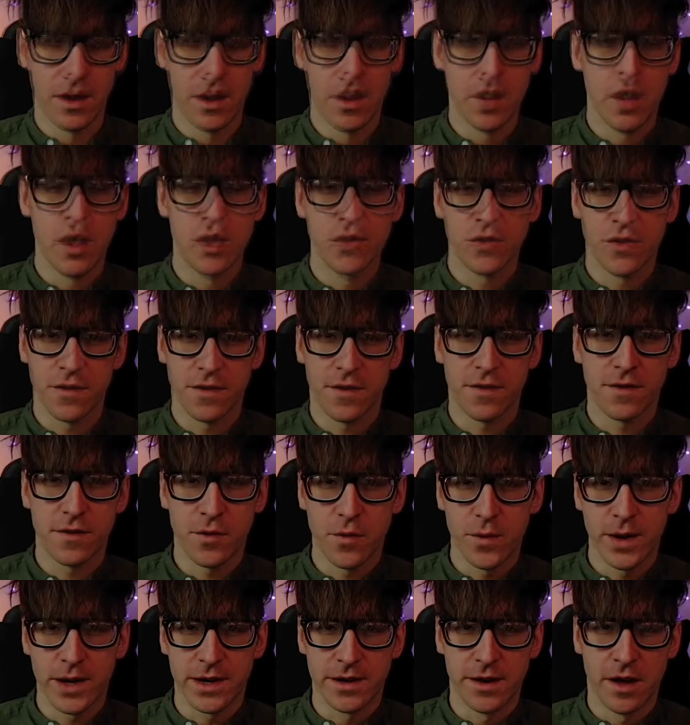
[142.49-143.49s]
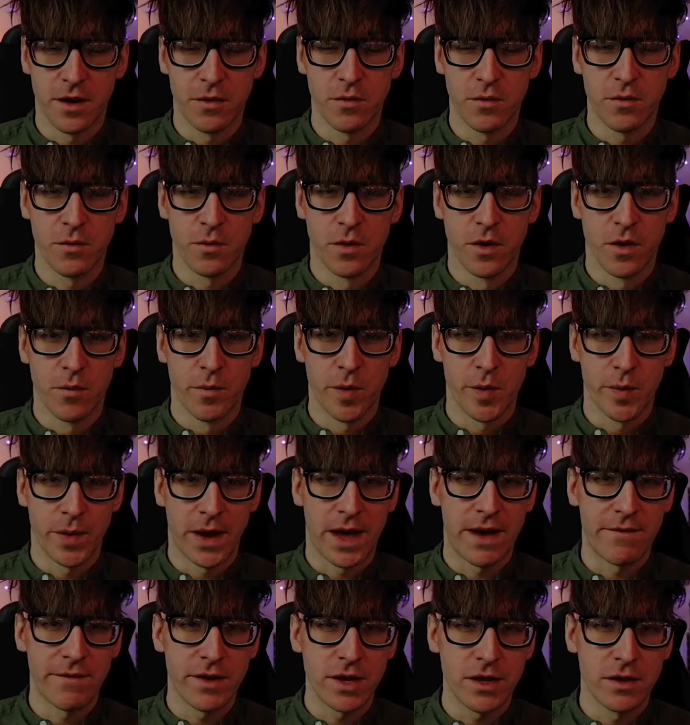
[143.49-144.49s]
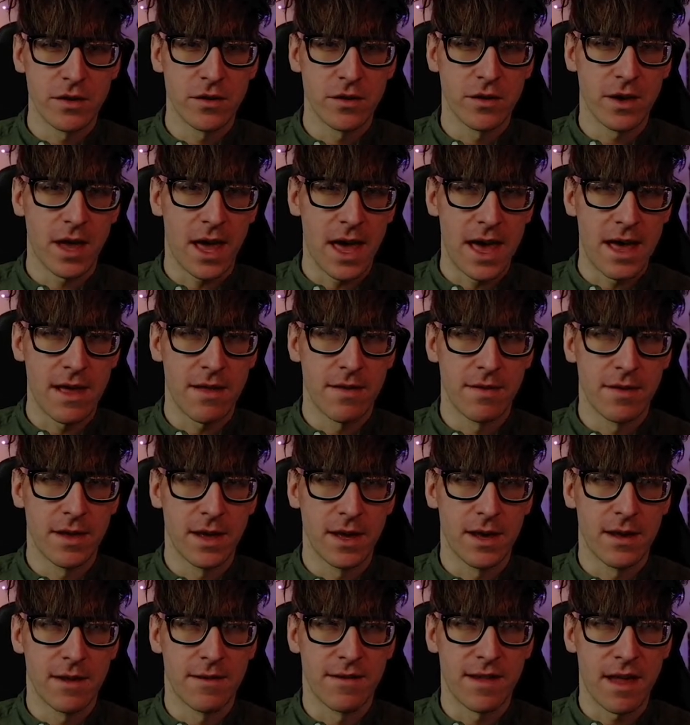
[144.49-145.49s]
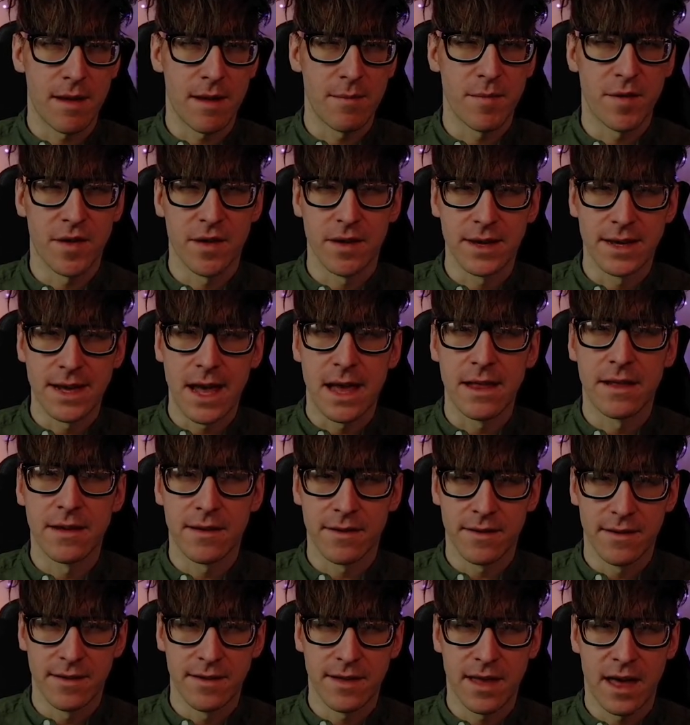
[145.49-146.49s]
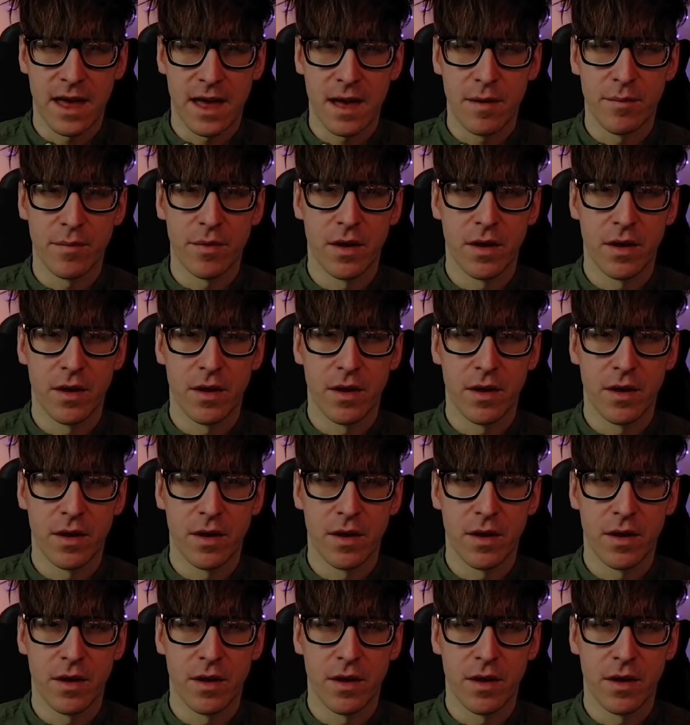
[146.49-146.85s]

Just as a quick note, we were having a look at the Samsung Galaxy Tab